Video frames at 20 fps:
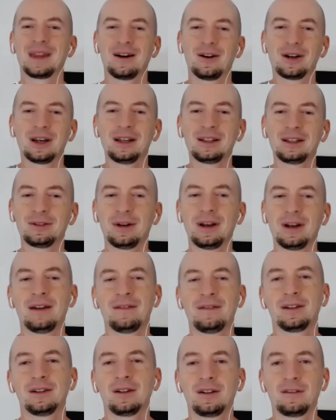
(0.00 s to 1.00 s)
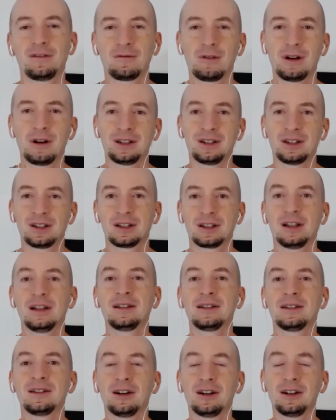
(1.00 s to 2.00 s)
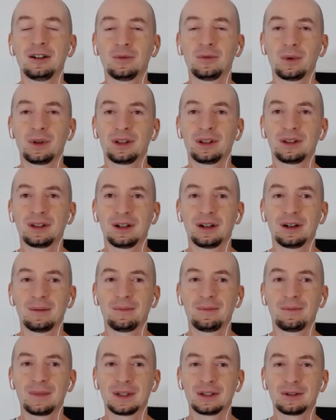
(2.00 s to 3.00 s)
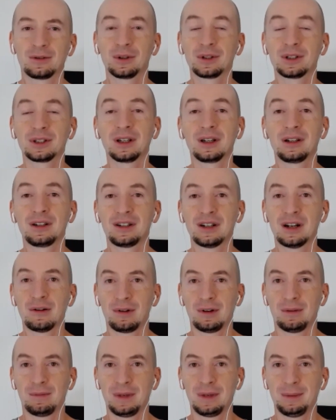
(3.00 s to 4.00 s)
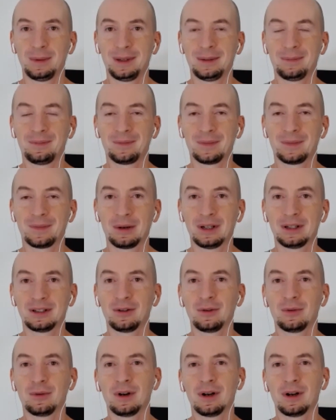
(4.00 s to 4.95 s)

Okay, so I have a lot of questions. Let's start with sourcing in general, maybe. Right. So